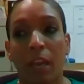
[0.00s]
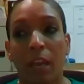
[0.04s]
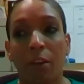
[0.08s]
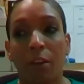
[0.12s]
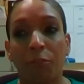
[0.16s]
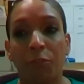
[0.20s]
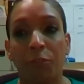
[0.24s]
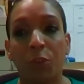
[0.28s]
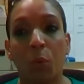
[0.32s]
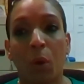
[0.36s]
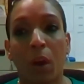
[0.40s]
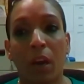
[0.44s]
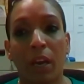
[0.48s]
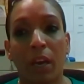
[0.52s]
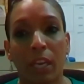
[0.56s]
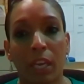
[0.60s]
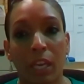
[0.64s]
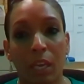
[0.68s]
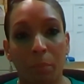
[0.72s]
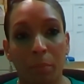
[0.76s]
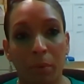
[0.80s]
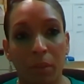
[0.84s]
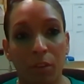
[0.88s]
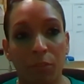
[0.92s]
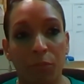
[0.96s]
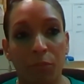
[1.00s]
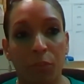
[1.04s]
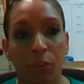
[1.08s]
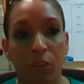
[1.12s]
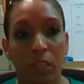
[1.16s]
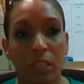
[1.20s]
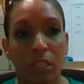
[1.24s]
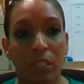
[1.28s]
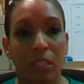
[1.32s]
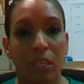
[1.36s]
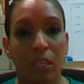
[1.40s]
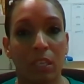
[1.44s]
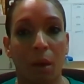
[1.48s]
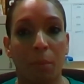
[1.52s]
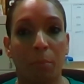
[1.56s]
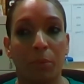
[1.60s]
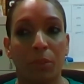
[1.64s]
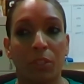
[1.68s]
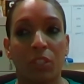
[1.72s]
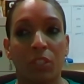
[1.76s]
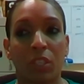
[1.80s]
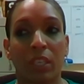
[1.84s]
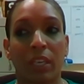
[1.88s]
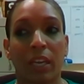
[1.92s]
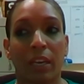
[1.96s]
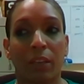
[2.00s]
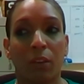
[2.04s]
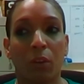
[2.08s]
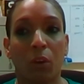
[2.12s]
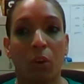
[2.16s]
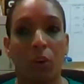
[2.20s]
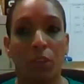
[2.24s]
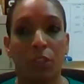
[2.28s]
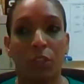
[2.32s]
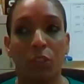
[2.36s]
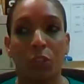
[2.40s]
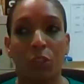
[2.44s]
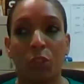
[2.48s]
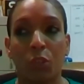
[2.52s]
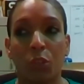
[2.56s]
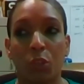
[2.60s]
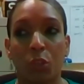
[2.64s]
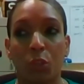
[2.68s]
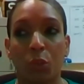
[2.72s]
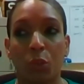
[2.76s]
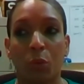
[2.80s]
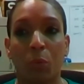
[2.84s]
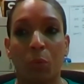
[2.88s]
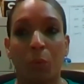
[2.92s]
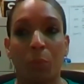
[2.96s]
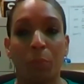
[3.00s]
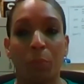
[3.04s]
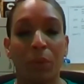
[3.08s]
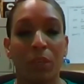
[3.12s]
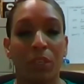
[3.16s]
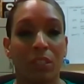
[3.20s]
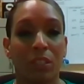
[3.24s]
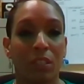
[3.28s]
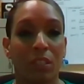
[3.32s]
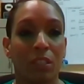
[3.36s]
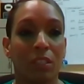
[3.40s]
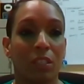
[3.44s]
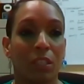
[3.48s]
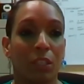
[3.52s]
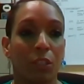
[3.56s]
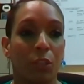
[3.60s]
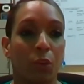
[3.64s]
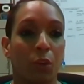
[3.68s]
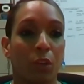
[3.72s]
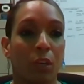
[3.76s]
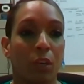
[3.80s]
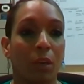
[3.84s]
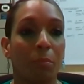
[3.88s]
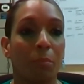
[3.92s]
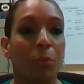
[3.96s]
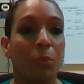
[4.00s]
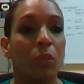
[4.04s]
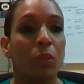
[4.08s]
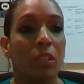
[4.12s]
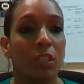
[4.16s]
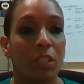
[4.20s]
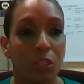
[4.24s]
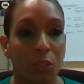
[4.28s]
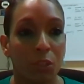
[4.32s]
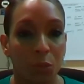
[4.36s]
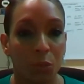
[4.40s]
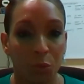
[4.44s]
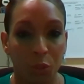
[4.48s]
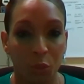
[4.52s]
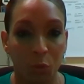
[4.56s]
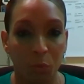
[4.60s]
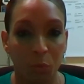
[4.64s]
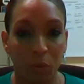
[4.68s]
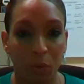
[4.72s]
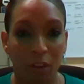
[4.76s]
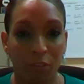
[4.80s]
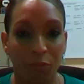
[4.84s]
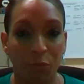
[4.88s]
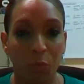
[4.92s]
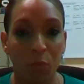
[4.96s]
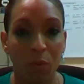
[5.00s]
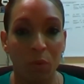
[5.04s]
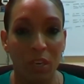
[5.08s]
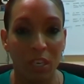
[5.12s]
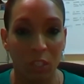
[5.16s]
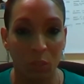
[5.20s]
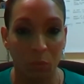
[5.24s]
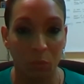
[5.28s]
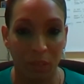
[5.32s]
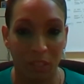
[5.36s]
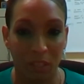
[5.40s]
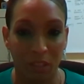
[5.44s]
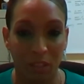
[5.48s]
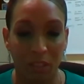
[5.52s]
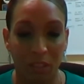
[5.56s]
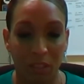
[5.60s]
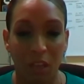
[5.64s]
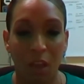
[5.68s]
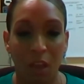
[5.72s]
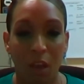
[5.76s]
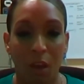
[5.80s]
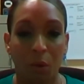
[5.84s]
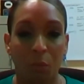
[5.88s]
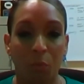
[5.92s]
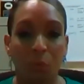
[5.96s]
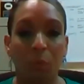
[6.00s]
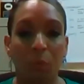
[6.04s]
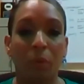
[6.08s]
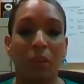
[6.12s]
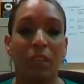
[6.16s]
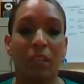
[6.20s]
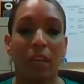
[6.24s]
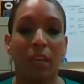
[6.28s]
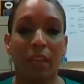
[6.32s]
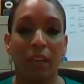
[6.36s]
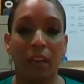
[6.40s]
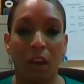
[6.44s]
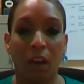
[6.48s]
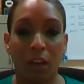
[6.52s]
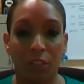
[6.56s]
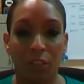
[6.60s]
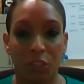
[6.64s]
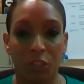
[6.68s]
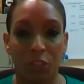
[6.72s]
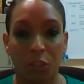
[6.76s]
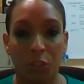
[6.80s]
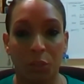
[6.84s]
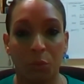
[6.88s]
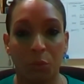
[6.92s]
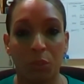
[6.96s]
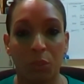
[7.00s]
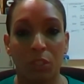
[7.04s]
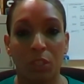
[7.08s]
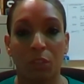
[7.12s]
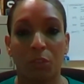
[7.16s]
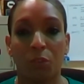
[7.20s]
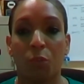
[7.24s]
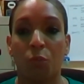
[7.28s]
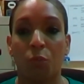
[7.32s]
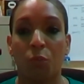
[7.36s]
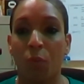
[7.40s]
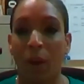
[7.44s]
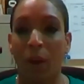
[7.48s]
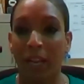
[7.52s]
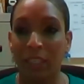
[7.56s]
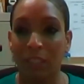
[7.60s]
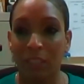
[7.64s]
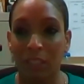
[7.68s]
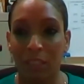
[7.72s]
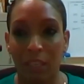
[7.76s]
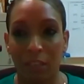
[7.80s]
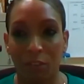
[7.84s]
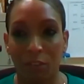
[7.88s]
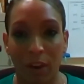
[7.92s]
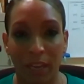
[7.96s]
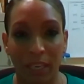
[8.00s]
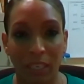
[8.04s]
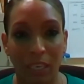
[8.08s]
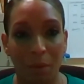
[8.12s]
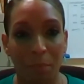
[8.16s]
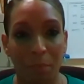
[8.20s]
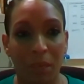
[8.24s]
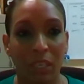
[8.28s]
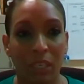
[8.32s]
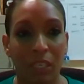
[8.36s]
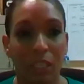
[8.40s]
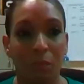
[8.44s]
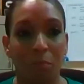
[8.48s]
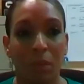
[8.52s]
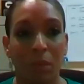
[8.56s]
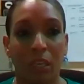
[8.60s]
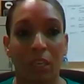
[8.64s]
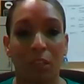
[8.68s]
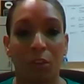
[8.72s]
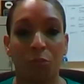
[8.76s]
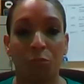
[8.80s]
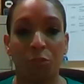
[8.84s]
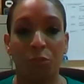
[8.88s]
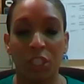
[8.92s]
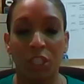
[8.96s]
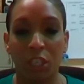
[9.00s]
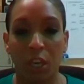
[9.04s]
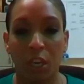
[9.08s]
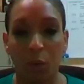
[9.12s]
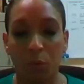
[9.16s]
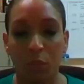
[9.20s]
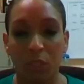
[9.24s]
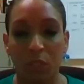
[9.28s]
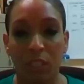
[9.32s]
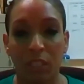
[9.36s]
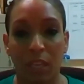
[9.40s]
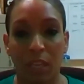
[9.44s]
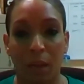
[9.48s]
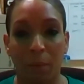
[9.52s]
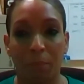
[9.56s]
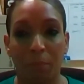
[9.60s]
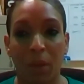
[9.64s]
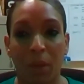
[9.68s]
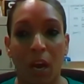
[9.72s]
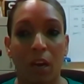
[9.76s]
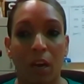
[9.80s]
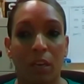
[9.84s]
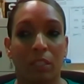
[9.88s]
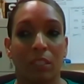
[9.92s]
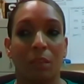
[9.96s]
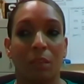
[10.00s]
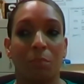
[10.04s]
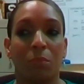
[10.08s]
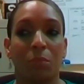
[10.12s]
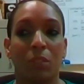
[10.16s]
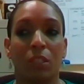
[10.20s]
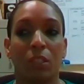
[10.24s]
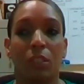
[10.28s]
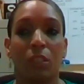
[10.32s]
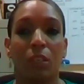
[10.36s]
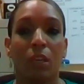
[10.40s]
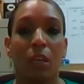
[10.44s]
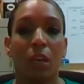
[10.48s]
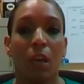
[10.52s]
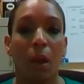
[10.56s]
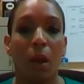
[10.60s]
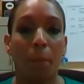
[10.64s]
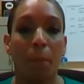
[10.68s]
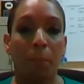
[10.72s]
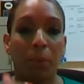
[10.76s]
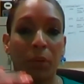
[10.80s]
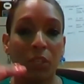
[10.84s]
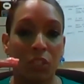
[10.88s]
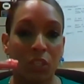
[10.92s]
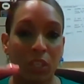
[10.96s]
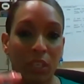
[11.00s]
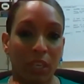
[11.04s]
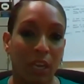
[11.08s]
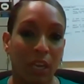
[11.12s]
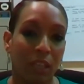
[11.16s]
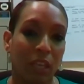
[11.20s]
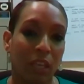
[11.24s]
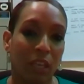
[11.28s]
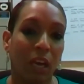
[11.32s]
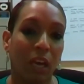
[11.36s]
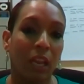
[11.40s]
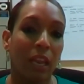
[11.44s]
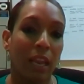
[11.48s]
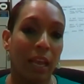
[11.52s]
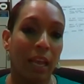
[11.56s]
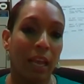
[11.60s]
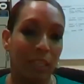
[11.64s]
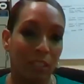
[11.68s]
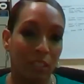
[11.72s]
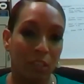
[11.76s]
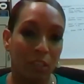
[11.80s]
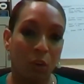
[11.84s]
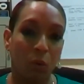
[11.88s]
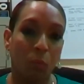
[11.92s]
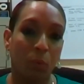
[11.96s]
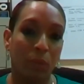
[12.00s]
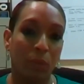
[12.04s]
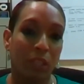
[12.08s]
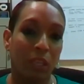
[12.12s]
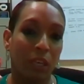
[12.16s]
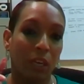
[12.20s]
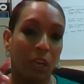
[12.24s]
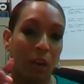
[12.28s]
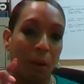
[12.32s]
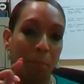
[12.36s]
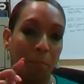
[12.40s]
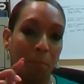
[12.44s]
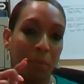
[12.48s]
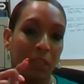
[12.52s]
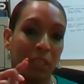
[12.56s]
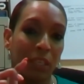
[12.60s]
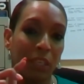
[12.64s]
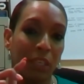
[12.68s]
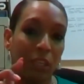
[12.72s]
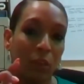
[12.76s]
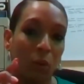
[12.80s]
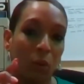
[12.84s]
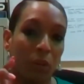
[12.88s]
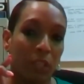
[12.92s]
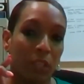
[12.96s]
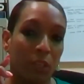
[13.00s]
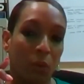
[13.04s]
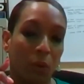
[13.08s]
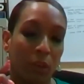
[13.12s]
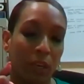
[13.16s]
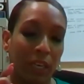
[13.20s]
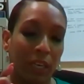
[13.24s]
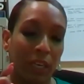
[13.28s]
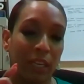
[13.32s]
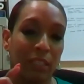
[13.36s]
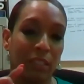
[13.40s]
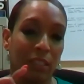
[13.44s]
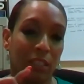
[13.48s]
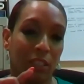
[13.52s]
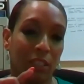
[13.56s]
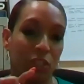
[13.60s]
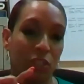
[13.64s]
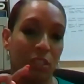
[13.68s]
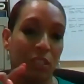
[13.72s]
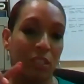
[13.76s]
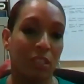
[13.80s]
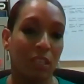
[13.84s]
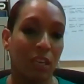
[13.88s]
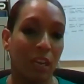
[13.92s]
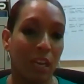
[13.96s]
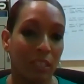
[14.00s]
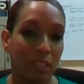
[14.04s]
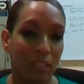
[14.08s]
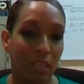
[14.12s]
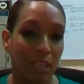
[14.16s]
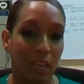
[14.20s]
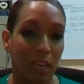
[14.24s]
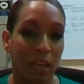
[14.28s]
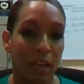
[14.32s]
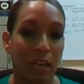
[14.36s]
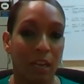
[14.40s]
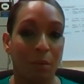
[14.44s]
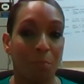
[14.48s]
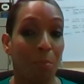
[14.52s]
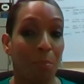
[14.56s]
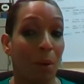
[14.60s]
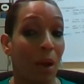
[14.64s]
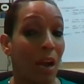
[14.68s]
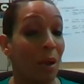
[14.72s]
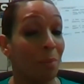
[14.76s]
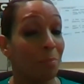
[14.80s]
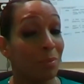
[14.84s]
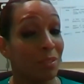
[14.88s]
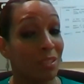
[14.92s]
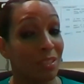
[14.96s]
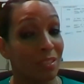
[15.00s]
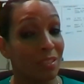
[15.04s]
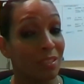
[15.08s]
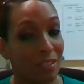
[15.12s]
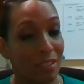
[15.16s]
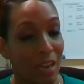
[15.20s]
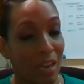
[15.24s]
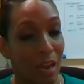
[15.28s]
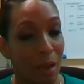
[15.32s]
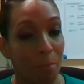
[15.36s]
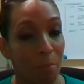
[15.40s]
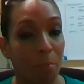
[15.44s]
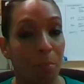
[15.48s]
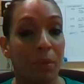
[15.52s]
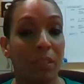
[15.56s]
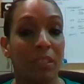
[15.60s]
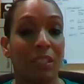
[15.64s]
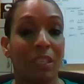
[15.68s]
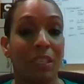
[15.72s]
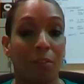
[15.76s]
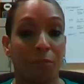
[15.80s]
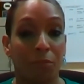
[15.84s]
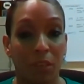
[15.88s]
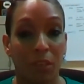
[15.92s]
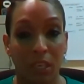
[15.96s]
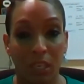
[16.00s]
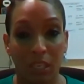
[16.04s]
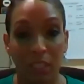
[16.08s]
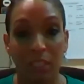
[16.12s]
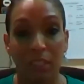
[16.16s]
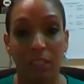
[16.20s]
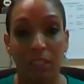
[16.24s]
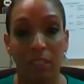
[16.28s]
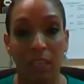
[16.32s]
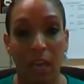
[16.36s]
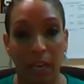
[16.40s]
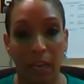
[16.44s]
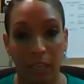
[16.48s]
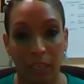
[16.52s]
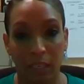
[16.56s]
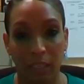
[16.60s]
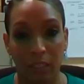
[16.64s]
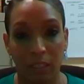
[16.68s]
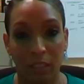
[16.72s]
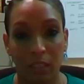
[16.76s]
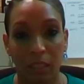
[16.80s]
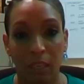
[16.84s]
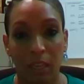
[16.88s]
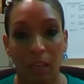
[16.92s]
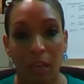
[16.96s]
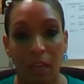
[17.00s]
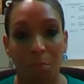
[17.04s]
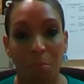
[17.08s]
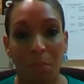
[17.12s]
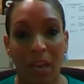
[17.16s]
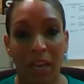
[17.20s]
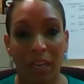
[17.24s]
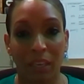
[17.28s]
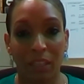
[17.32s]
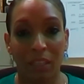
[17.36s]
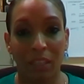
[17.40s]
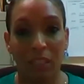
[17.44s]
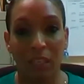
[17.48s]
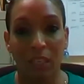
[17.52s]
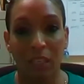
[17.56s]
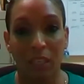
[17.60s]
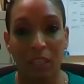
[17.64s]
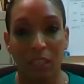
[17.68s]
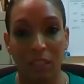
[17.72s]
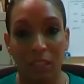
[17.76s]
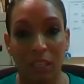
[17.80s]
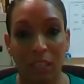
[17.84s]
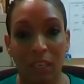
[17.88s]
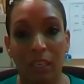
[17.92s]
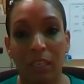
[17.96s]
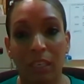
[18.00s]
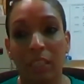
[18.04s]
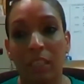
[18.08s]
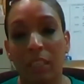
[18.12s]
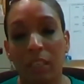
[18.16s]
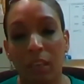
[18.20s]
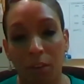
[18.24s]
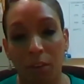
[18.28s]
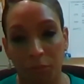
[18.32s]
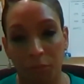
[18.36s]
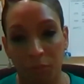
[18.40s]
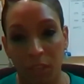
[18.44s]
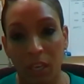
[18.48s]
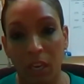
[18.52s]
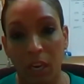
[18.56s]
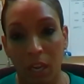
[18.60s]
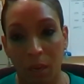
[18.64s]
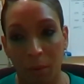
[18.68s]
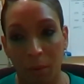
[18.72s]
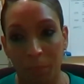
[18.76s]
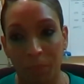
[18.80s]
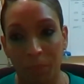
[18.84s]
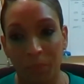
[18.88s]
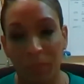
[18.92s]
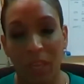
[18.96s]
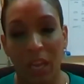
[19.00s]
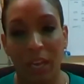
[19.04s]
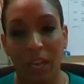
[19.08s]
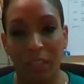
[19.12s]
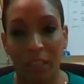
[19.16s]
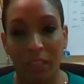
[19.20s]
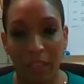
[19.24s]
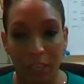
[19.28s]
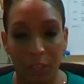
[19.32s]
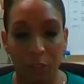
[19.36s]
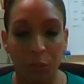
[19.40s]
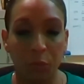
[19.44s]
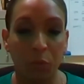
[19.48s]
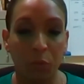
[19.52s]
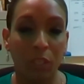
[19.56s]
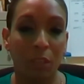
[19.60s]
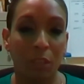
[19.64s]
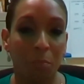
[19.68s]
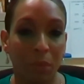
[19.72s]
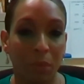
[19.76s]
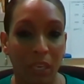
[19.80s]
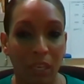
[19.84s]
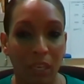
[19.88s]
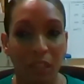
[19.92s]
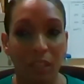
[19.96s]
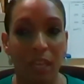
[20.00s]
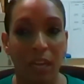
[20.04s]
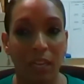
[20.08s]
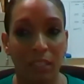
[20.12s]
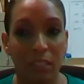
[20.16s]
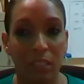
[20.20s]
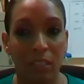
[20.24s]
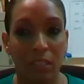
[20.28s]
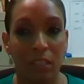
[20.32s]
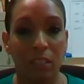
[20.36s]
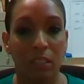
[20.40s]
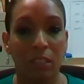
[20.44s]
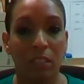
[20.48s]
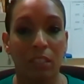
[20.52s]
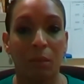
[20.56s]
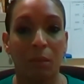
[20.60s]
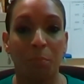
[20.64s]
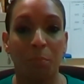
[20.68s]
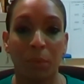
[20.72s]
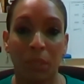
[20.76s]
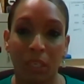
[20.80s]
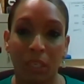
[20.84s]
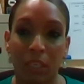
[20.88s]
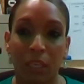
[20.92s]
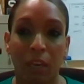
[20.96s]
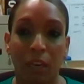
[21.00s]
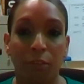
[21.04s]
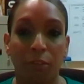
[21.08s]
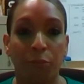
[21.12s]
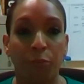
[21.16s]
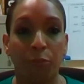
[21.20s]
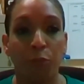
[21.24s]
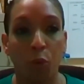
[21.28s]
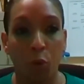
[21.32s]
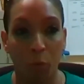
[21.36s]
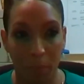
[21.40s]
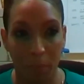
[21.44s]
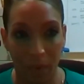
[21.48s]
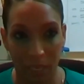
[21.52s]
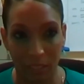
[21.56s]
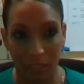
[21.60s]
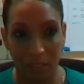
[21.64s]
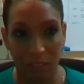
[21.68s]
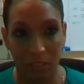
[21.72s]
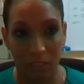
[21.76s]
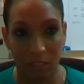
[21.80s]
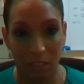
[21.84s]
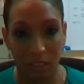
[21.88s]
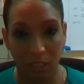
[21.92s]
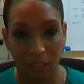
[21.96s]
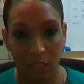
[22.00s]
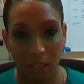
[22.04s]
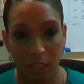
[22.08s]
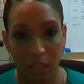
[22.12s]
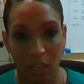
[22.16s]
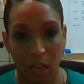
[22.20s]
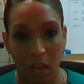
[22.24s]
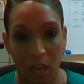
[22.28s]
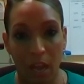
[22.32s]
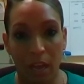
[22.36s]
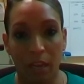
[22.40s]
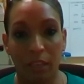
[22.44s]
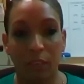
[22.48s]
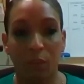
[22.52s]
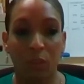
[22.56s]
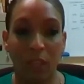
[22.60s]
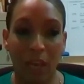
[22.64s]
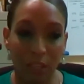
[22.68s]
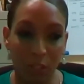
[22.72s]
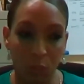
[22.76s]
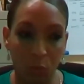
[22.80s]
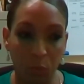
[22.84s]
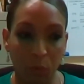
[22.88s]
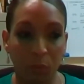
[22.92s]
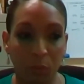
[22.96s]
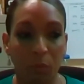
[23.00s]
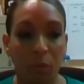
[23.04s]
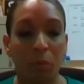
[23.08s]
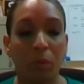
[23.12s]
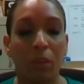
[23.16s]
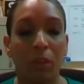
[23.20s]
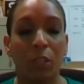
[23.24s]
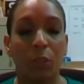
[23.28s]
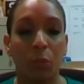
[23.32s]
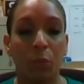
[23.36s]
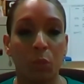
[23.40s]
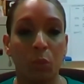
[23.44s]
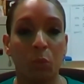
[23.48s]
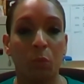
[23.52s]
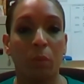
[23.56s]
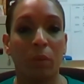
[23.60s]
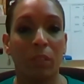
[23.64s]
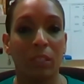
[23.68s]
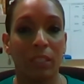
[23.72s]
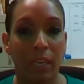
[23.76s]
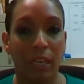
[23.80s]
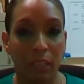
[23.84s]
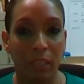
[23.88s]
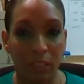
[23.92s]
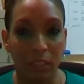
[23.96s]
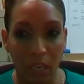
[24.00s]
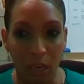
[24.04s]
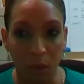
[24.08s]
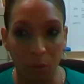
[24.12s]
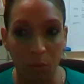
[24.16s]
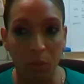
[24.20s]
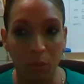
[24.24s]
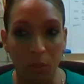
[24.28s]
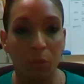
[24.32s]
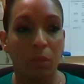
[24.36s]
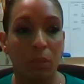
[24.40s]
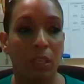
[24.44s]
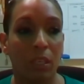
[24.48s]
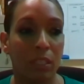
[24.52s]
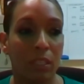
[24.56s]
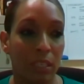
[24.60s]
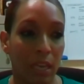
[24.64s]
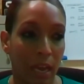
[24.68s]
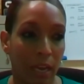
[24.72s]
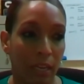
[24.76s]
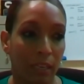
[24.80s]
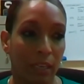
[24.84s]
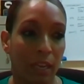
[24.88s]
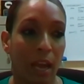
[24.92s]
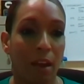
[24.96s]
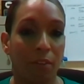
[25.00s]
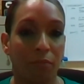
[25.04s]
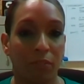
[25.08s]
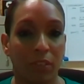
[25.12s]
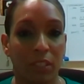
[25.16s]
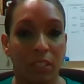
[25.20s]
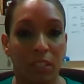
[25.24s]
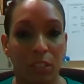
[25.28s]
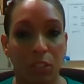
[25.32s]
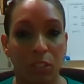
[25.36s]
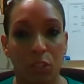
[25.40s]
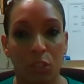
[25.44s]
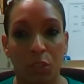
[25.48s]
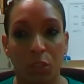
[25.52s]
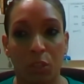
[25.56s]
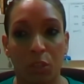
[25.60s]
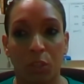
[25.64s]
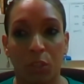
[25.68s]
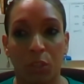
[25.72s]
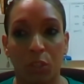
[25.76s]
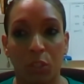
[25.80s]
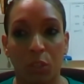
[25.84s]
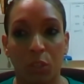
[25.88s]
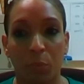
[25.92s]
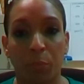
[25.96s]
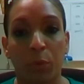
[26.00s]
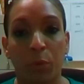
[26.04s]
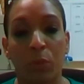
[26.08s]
If you are able, for example, to get on to persons in your community who you would have worked with, we would then ask you to write them an email, reach out to them, ask them to put together a letter with the company or the organization's letterhead, perhaps a stamp, but definitely signed by the lead of the club. And then you email that to us in a PDF format. And that's what we will use. We will then download it and have it to